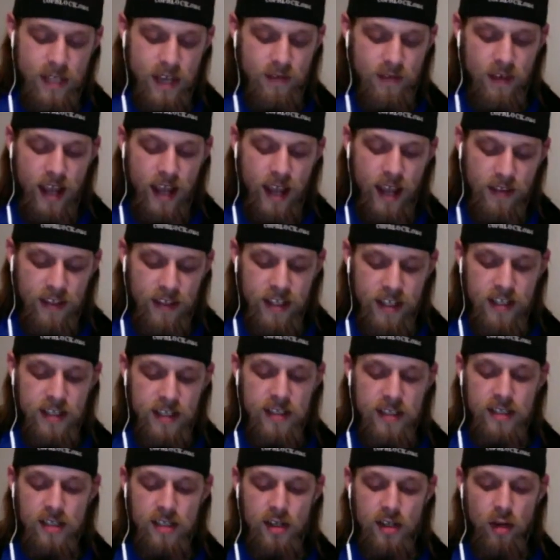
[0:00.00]
had these
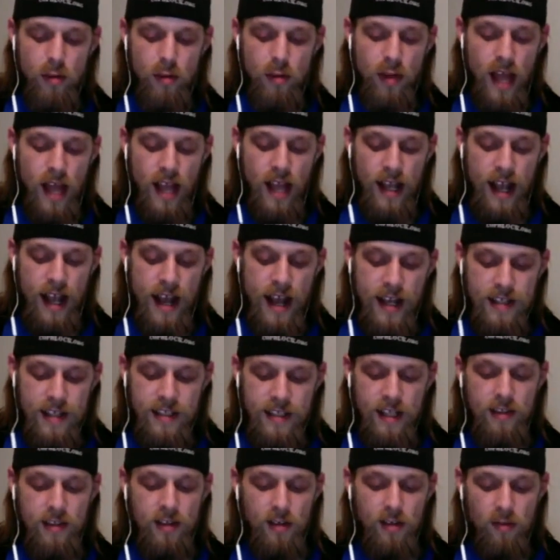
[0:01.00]
you know black eyes on
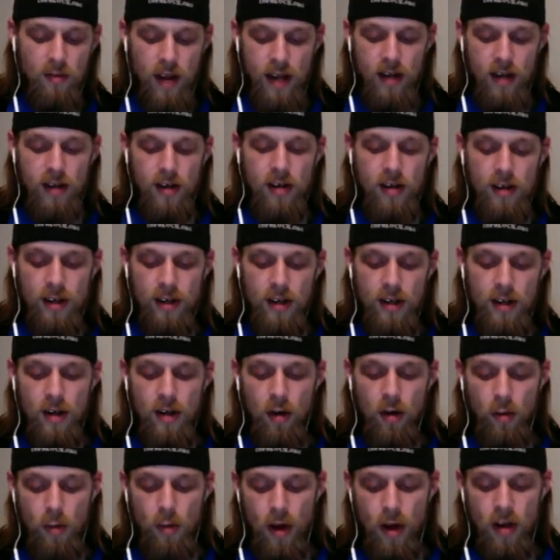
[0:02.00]
their record or
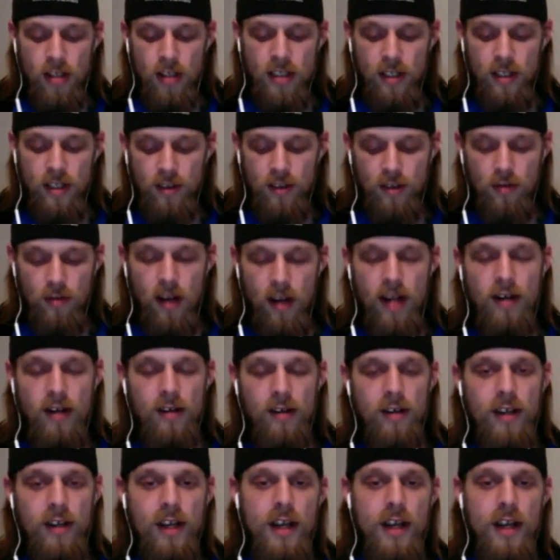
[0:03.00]
marks on their record,